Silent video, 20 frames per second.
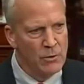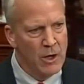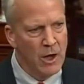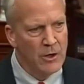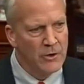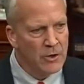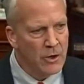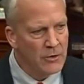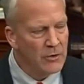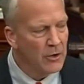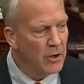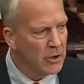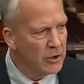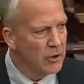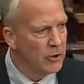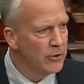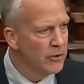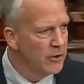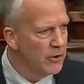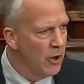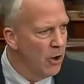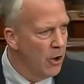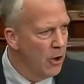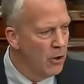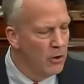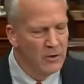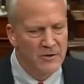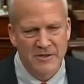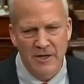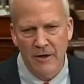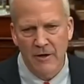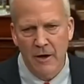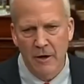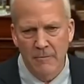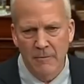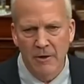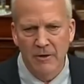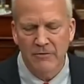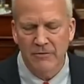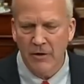all know there are current holds on our
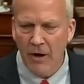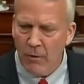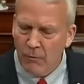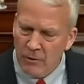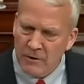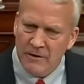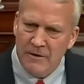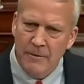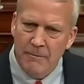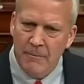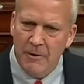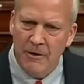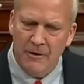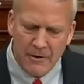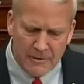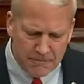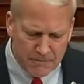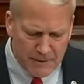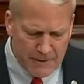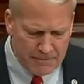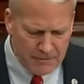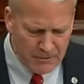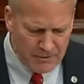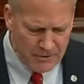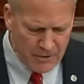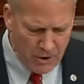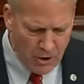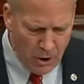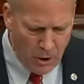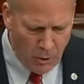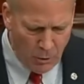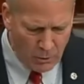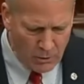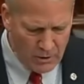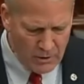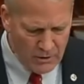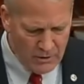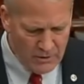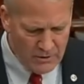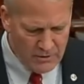military. I want the American people to know,
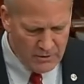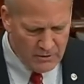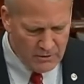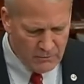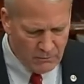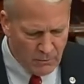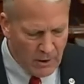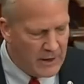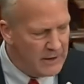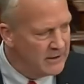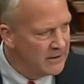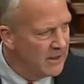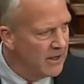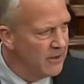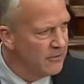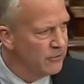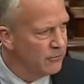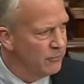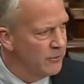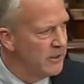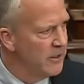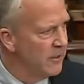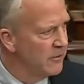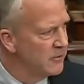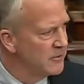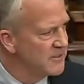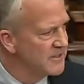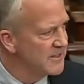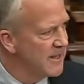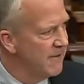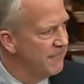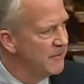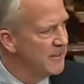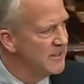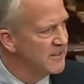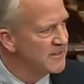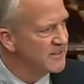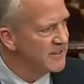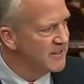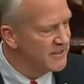right now,
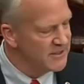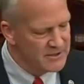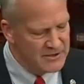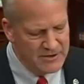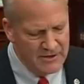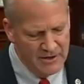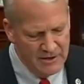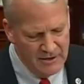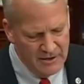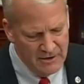376